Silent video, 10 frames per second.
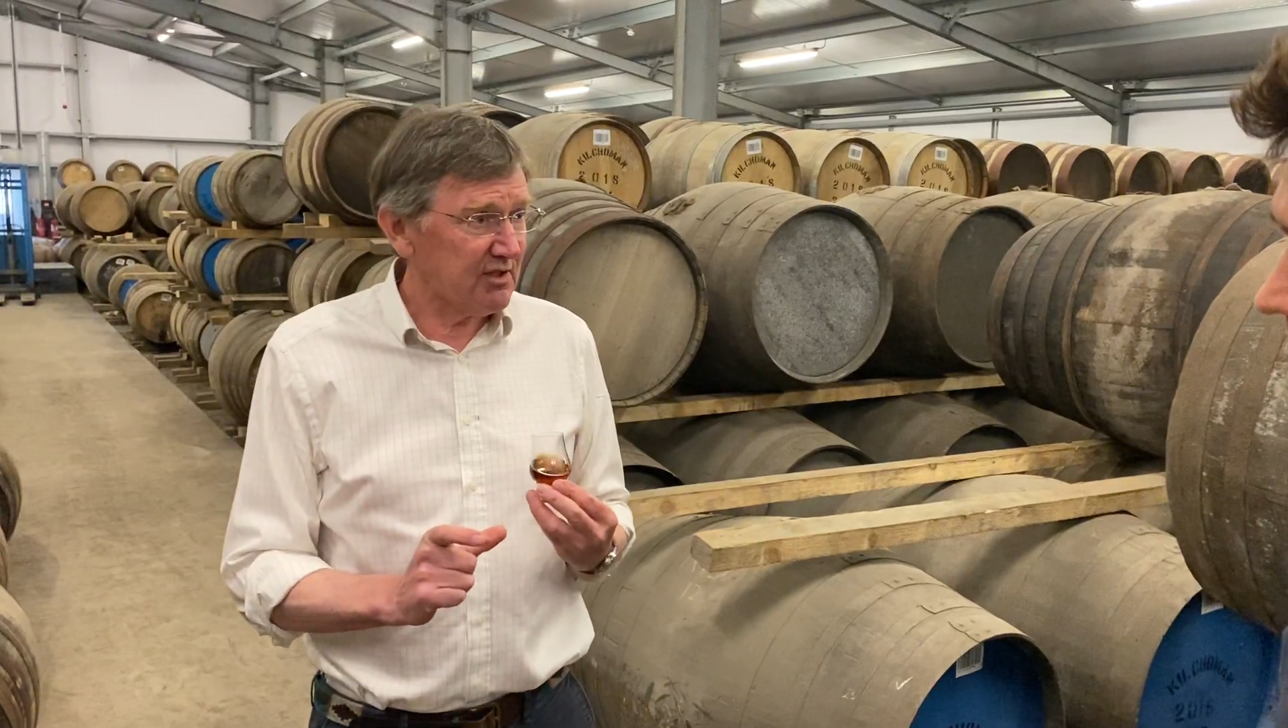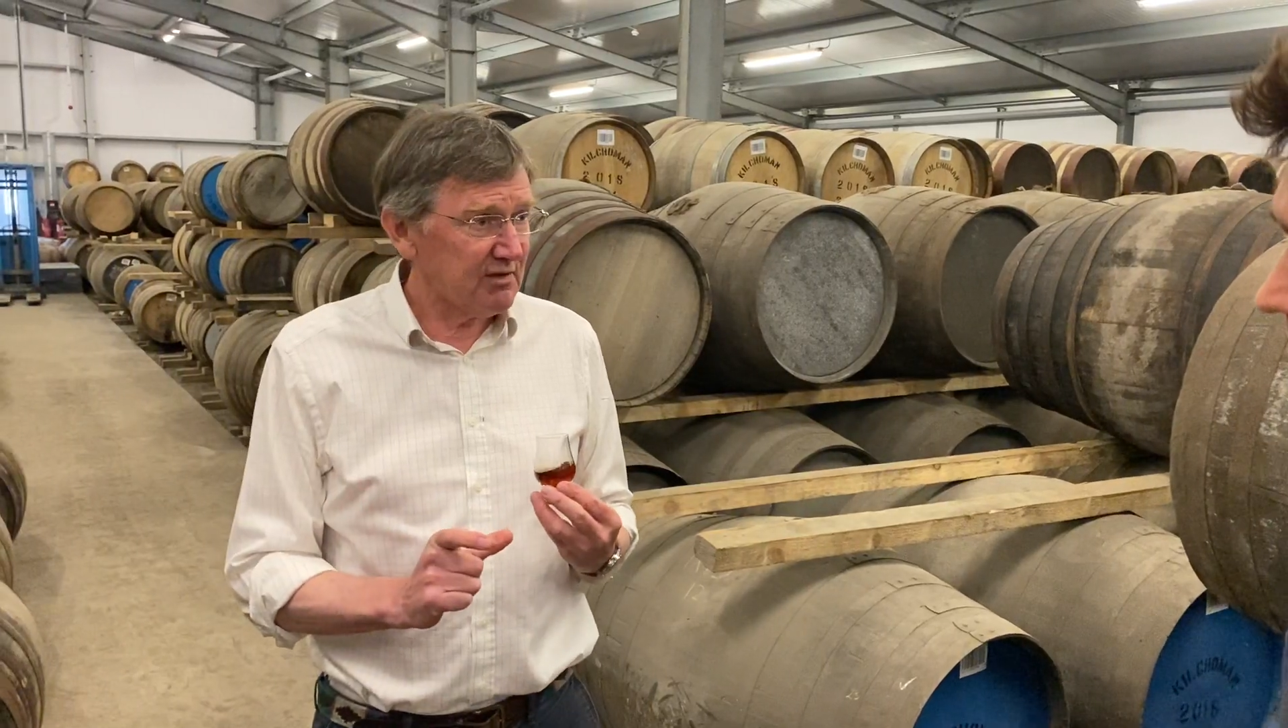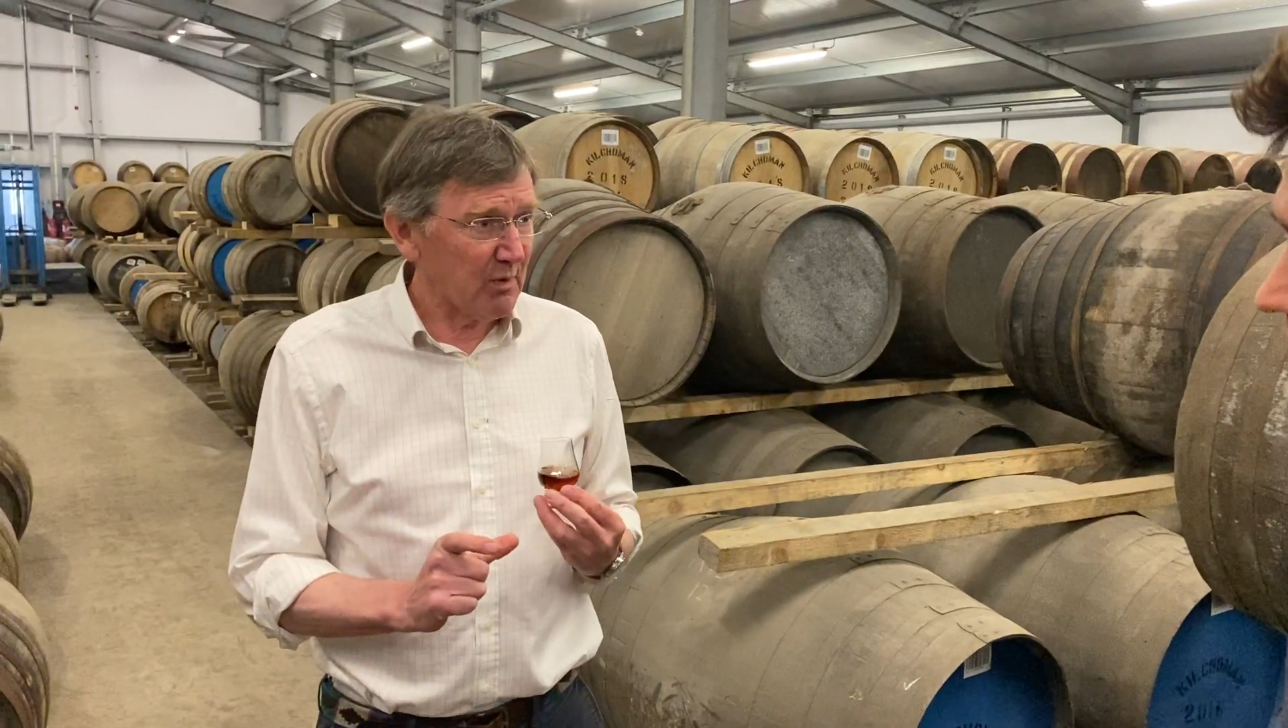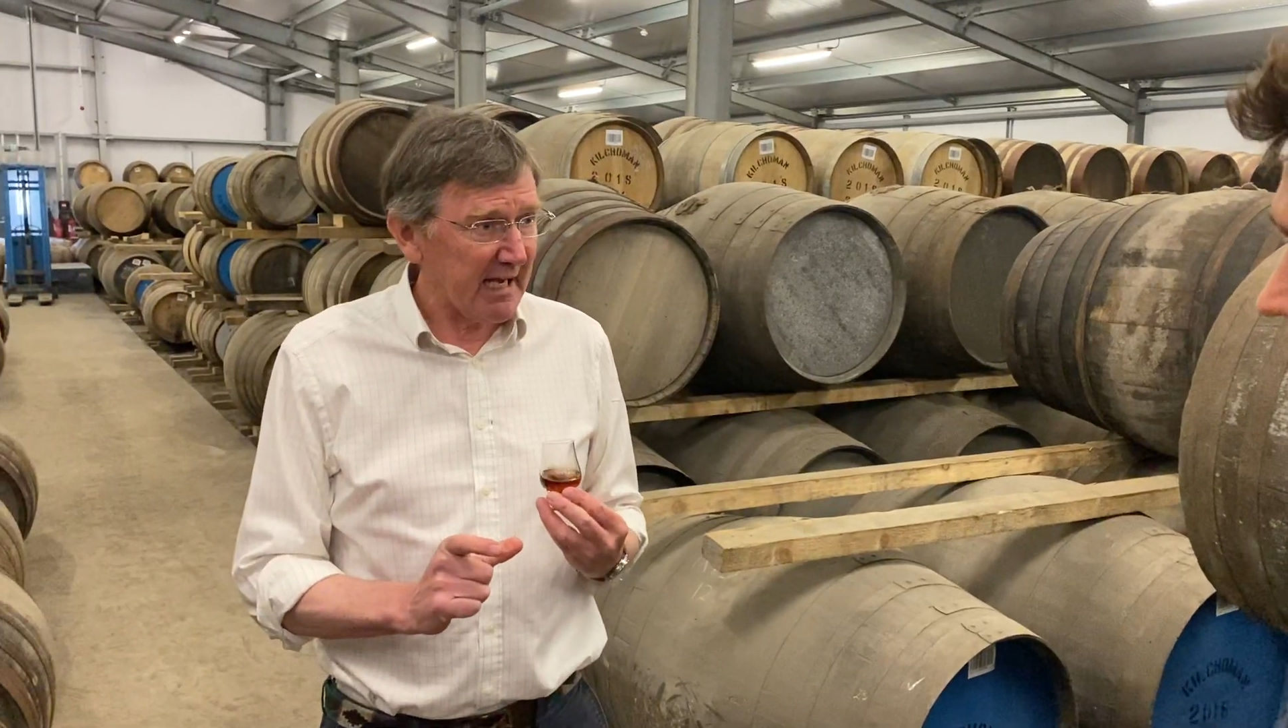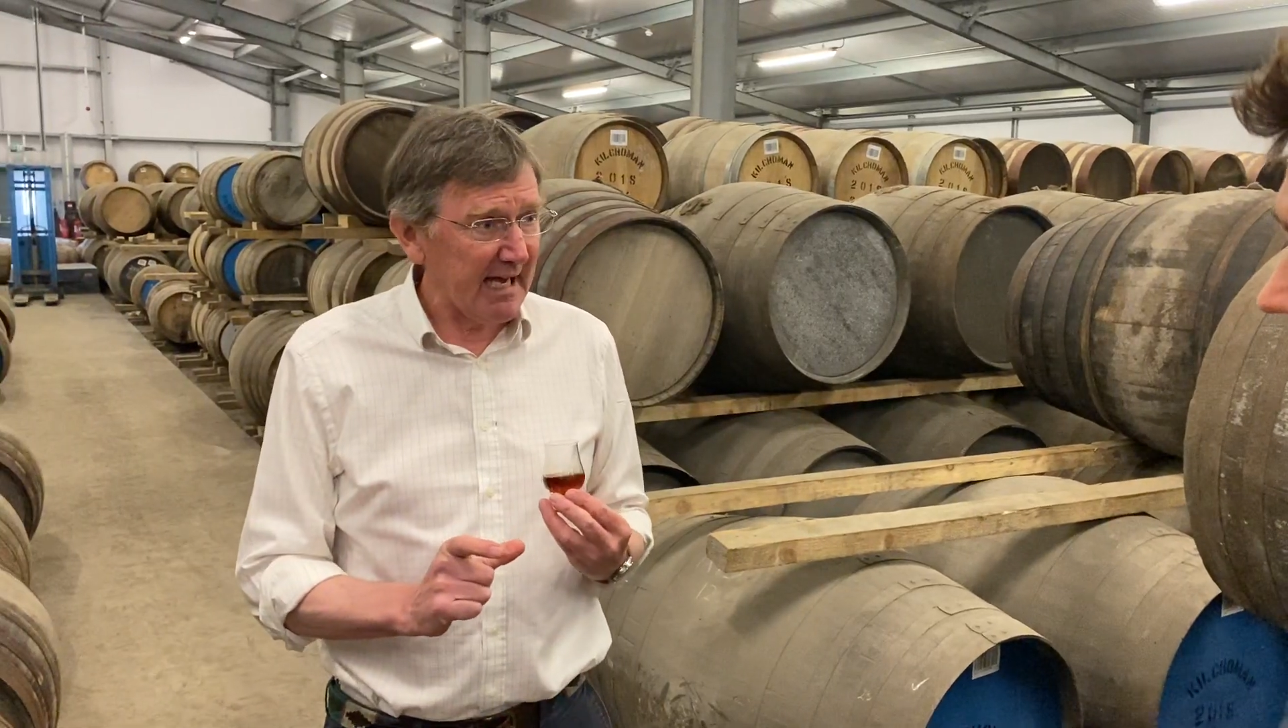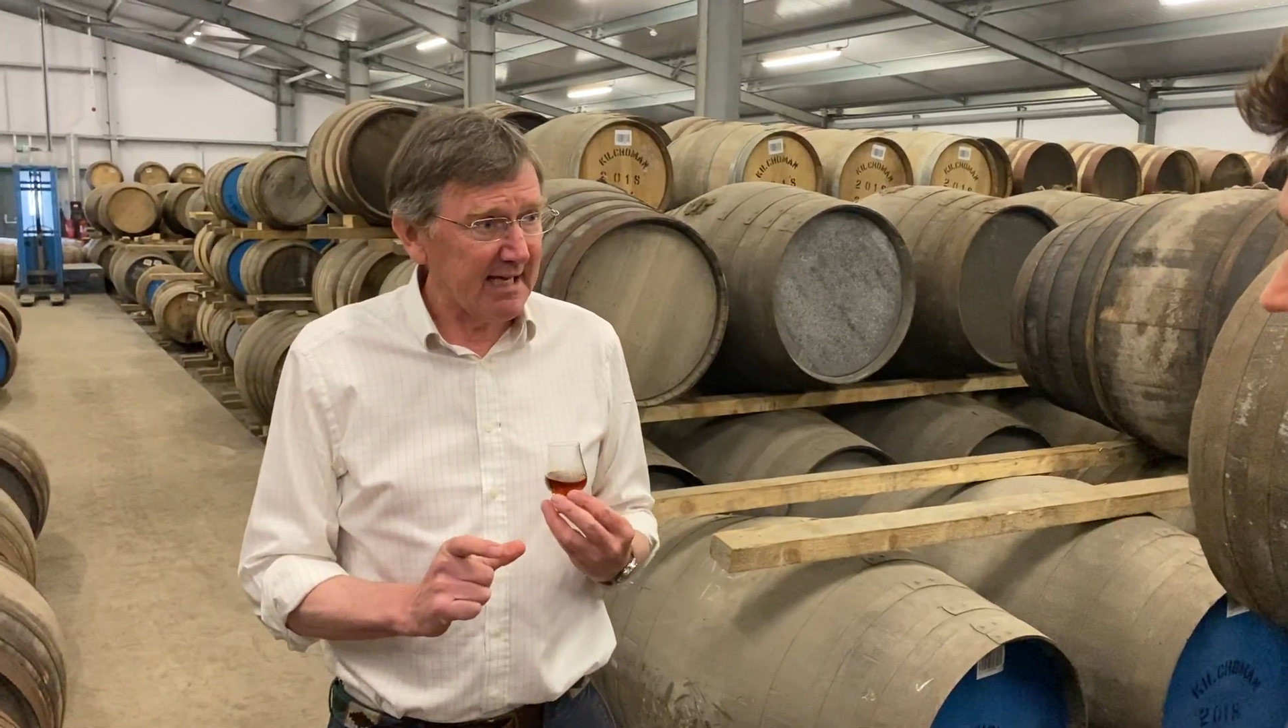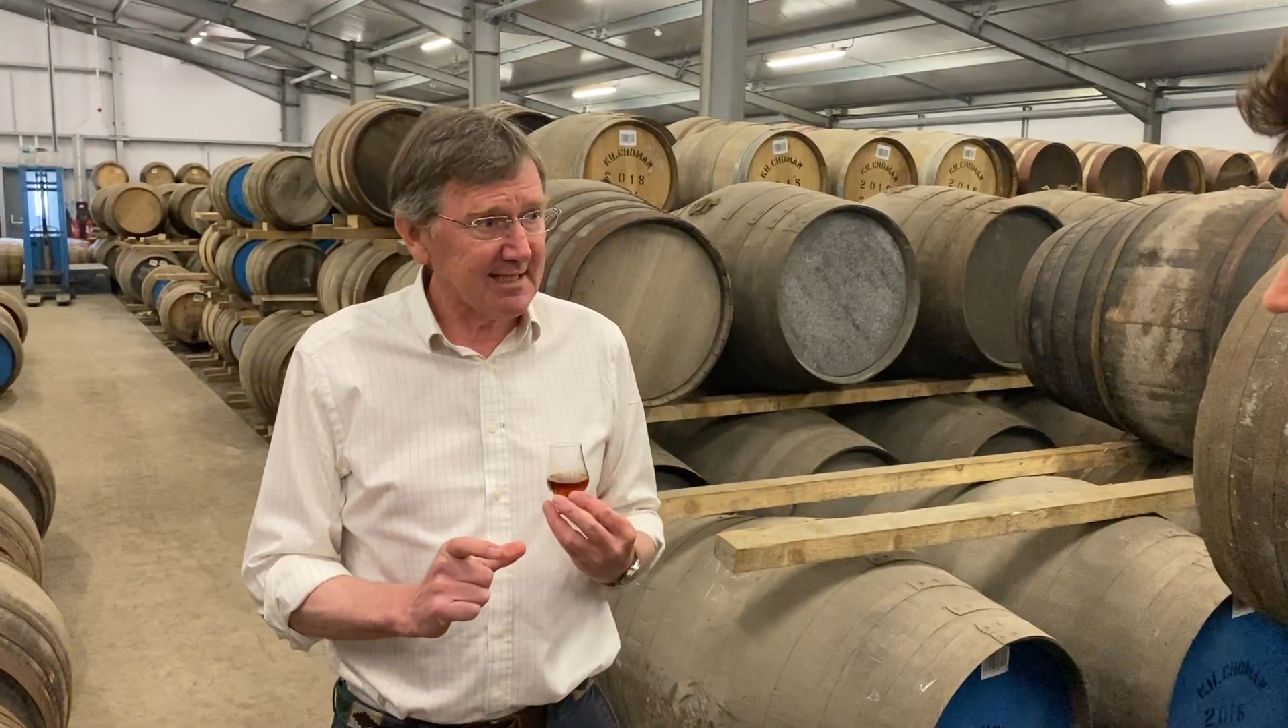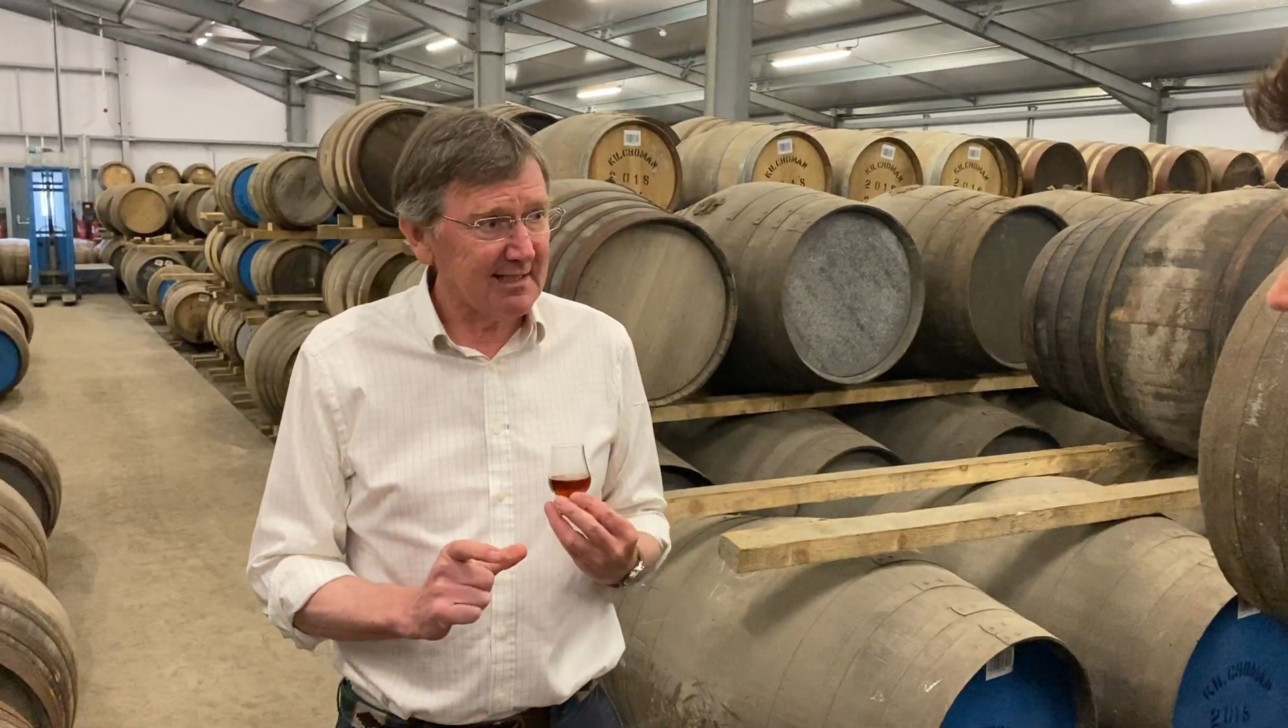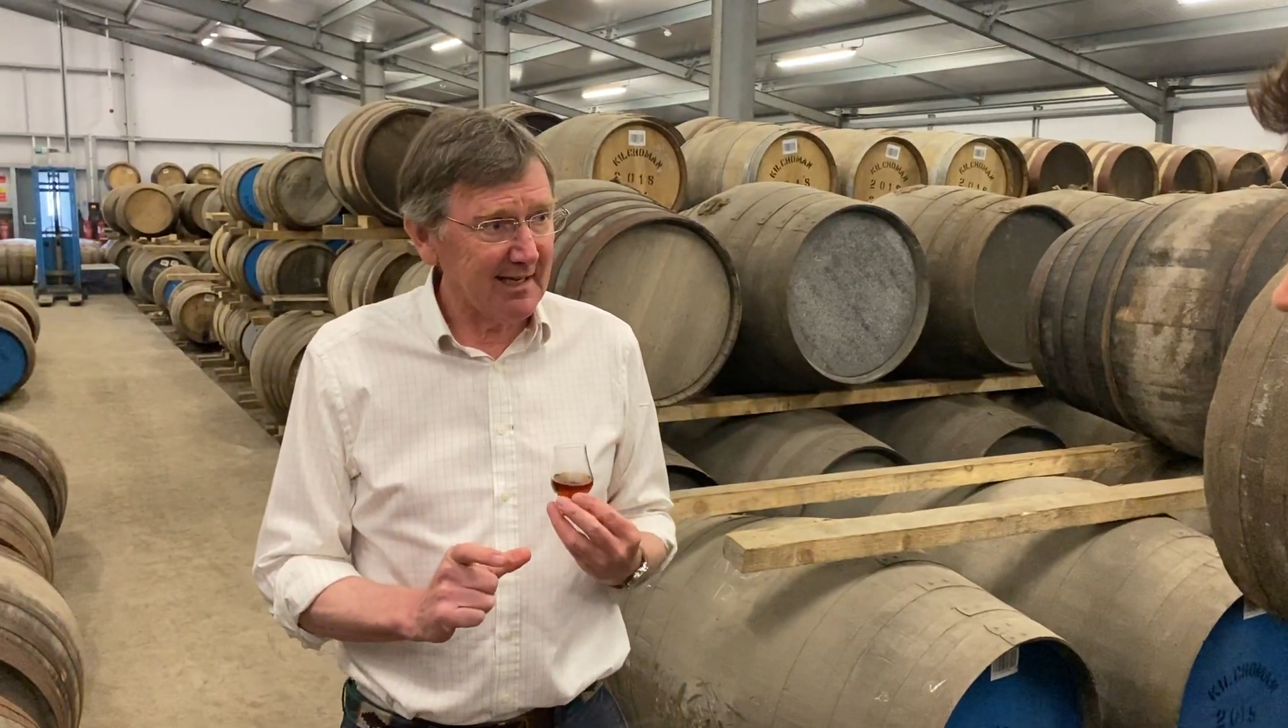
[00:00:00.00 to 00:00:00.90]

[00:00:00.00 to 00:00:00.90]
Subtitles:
as we can